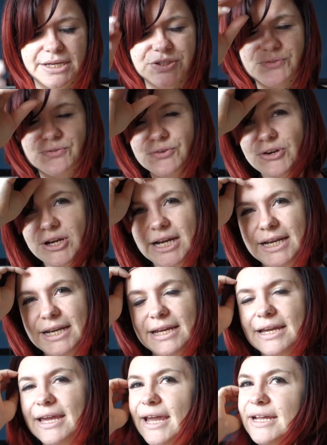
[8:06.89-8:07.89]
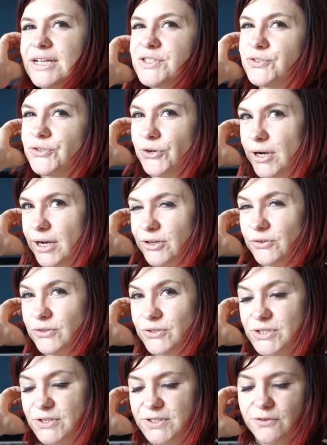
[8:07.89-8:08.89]
it's really a case of trying out
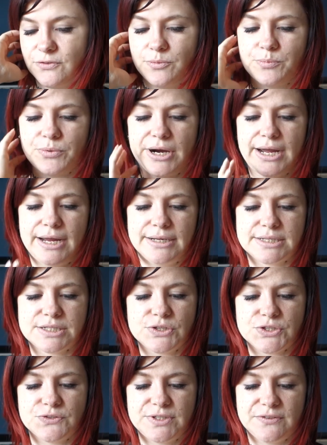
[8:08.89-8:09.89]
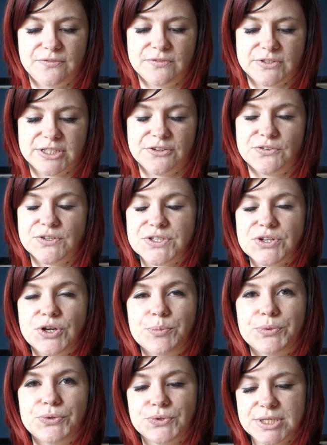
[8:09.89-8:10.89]
lots of different brands, lots of different
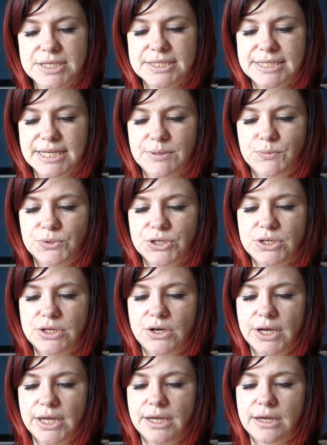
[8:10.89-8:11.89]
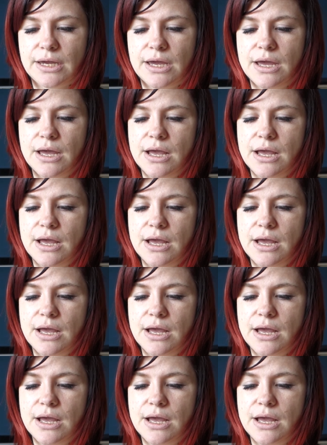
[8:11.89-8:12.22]
samples and seeing what you like.